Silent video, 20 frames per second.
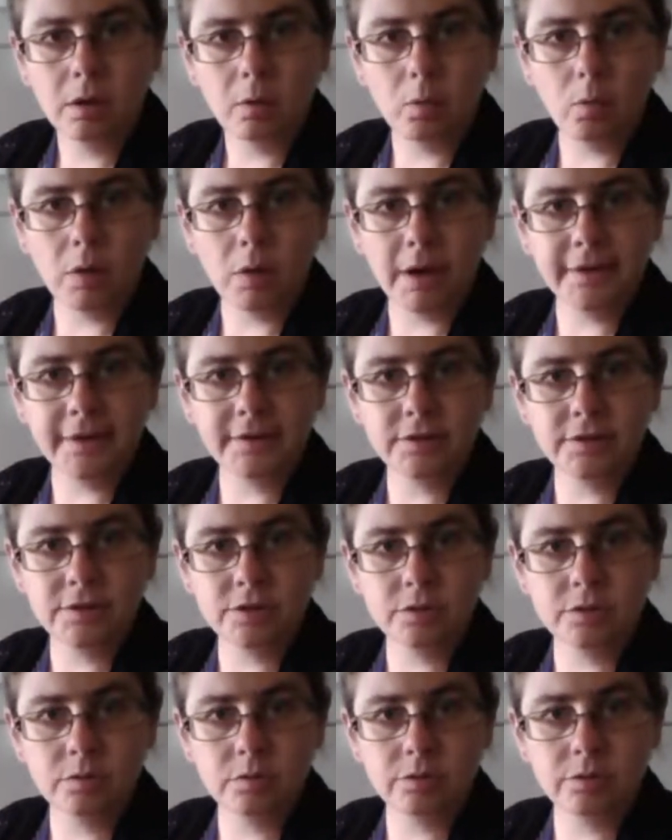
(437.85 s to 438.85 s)
1,
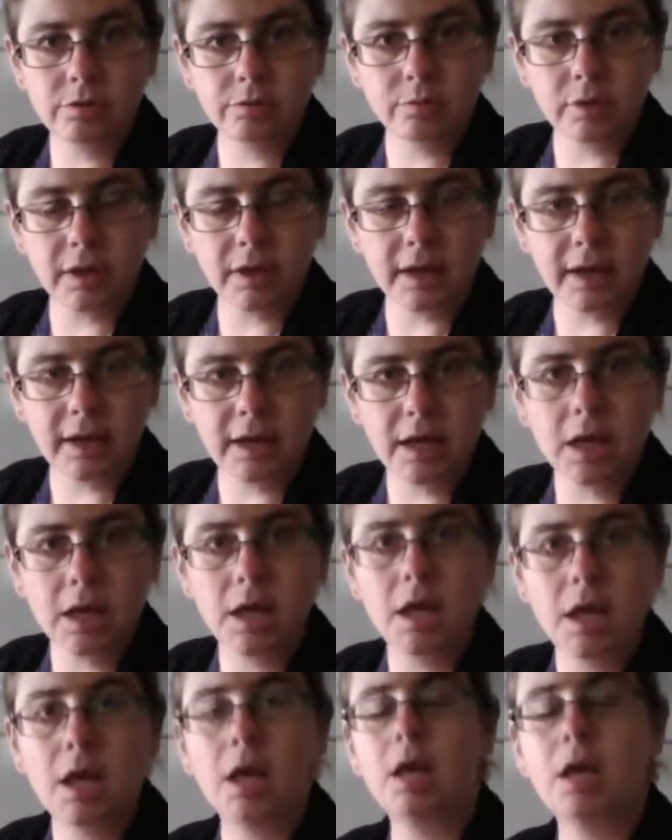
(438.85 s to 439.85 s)
2, 3
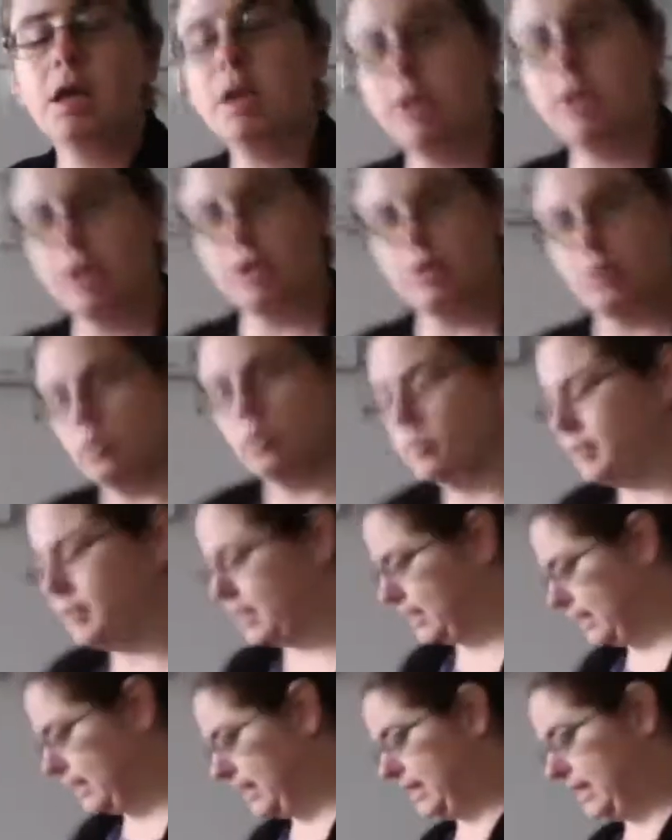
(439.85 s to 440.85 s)

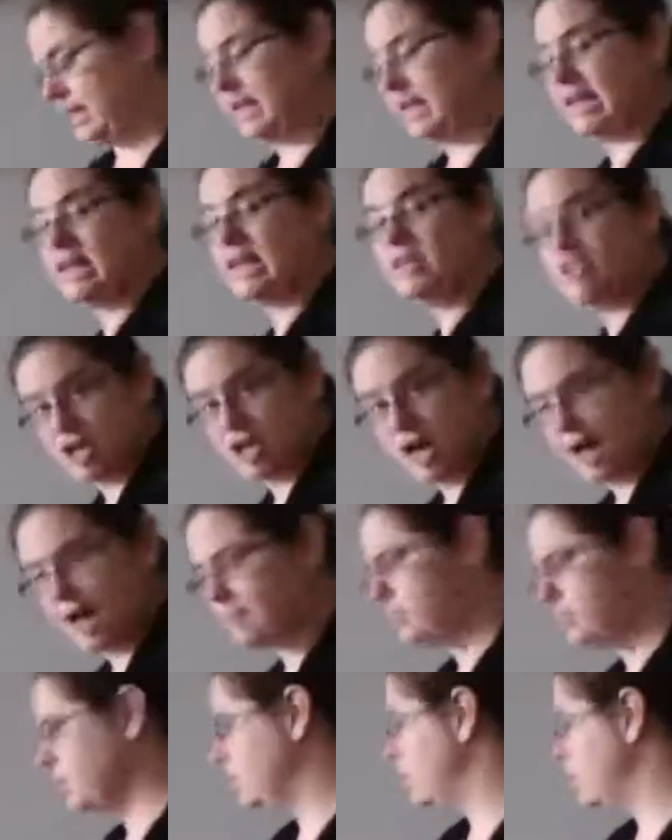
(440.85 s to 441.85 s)
cubes in each
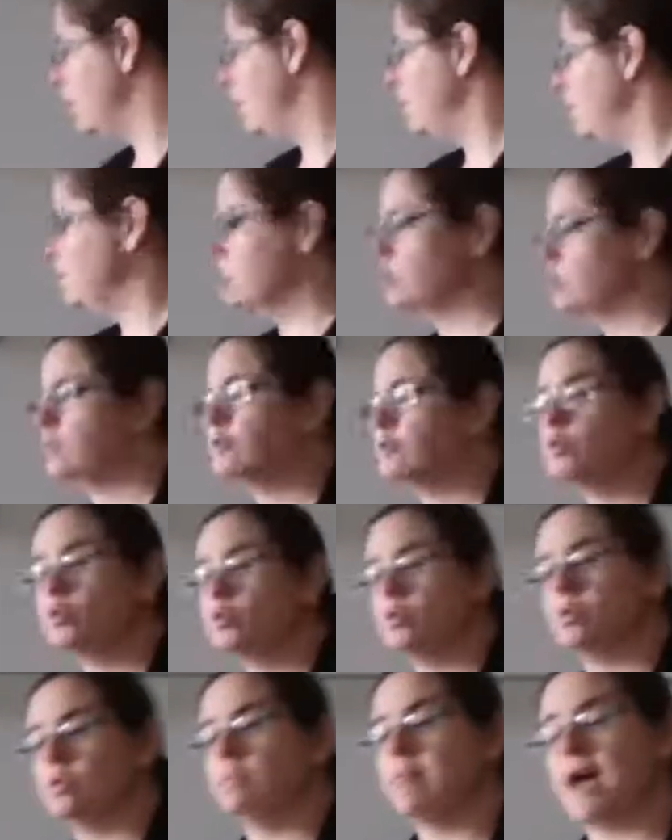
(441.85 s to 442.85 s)
cup. So if you
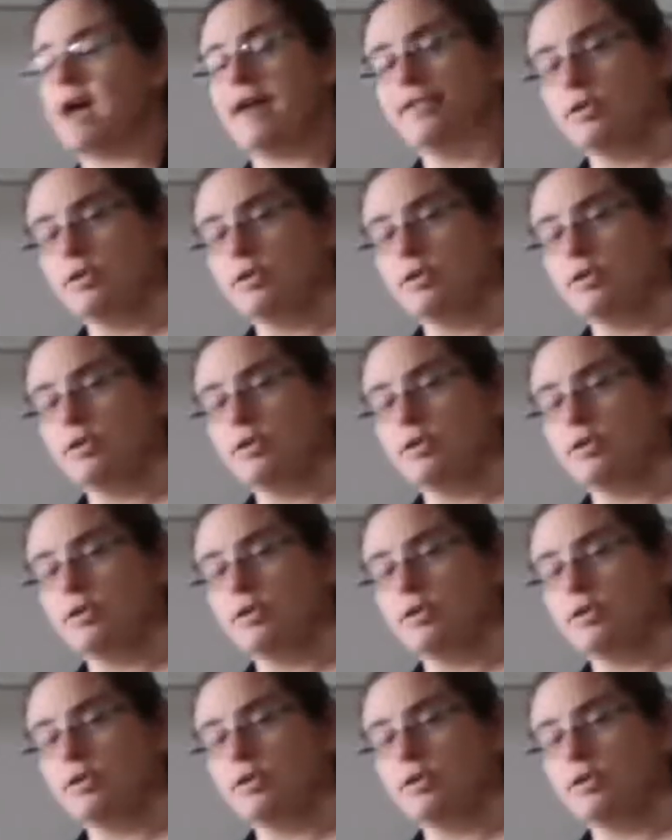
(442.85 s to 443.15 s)
do the math, you